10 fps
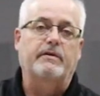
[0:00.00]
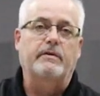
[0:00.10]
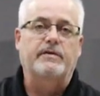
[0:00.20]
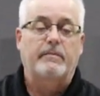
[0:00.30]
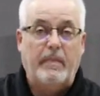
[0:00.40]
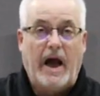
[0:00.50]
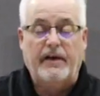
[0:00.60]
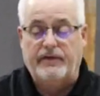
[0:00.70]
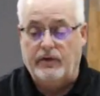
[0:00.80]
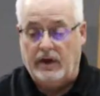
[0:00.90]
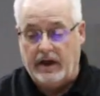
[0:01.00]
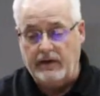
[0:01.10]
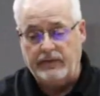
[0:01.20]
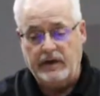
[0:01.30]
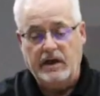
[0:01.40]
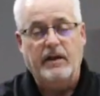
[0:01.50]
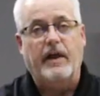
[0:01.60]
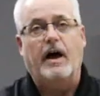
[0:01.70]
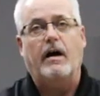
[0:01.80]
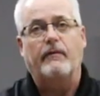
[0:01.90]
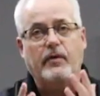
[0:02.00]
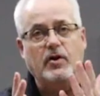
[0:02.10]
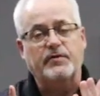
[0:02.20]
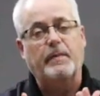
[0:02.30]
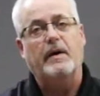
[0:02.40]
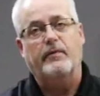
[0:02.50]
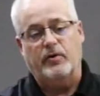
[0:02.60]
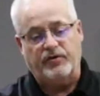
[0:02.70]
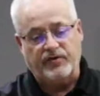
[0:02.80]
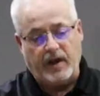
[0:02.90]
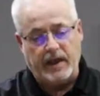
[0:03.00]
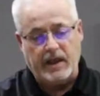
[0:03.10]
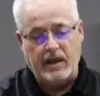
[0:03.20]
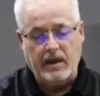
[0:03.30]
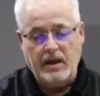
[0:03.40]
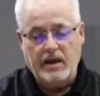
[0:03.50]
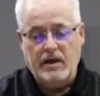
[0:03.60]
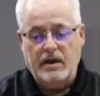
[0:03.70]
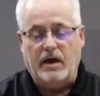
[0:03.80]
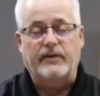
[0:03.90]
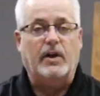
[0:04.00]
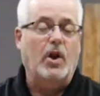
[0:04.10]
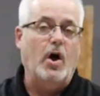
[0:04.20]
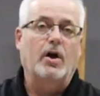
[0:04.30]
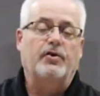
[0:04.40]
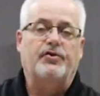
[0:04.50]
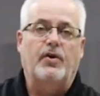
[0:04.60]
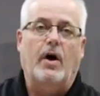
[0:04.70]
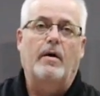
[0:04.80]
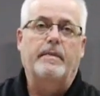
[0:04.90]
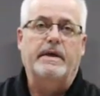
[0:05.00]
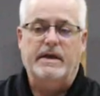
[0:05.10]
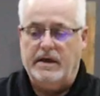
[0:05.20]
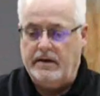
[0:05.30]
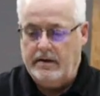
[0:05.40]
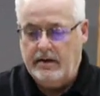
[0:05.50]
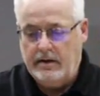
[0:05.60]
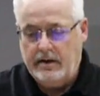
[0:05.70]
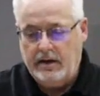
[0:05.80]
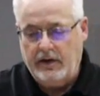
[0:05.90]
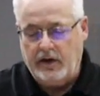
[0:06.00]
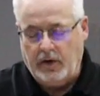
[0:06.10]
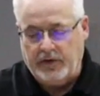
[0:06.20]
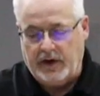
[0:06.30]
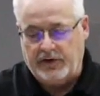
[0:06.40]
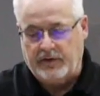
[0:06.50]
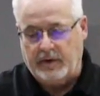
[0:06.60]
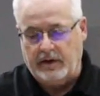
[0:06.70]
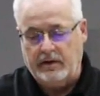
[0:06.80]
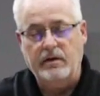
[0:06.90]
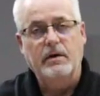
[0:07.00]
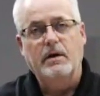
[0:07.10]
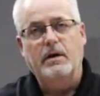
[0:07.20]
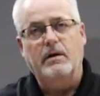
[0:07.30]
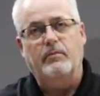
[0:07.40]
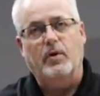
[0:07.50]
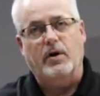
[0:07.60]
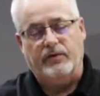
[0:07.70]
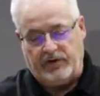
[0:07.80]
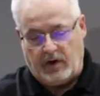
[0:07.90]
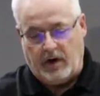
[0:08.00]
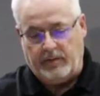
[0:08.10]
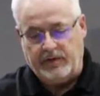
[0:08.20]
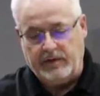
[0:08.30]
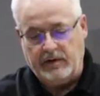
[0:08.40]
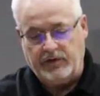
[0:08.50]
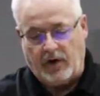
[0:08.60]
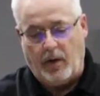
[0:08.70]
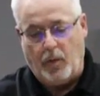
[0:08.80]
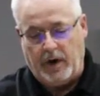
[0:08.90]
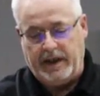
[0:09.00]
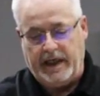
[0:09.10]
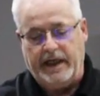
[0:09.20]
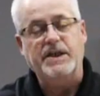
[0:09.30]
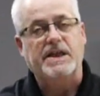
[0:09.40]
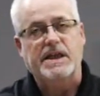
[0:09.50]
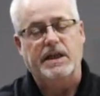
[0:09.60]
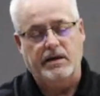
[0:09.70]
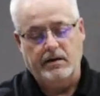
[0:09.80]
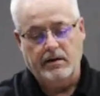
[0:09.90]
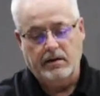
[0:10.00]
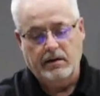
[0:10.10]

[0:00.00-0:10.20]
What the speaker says: series, The Path to Life, the verse-by-verse study of the longest psalm in the Old Testament book of Psalms, Psalm 119.